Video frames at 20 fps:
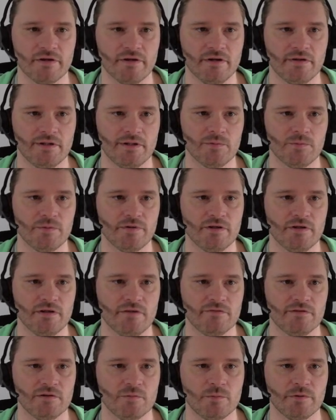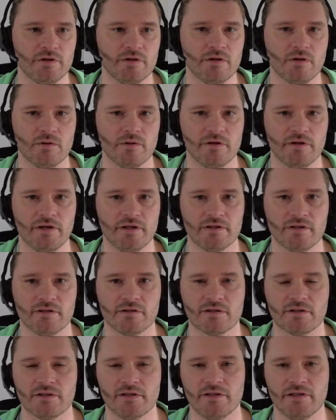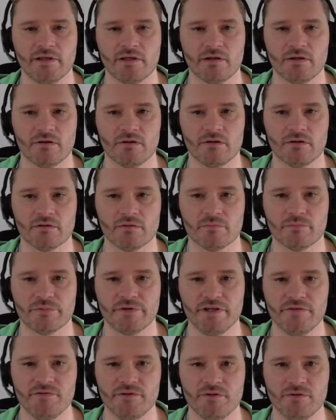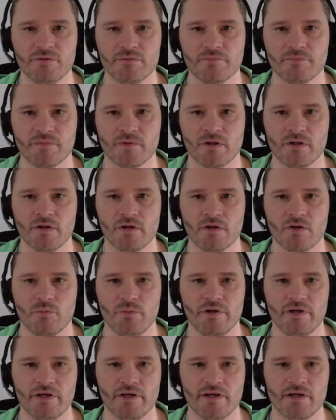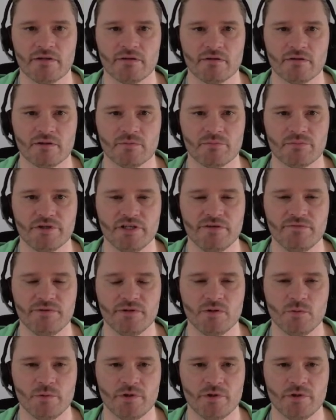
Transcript: And even if we go ahead and click on preview, we get the preview.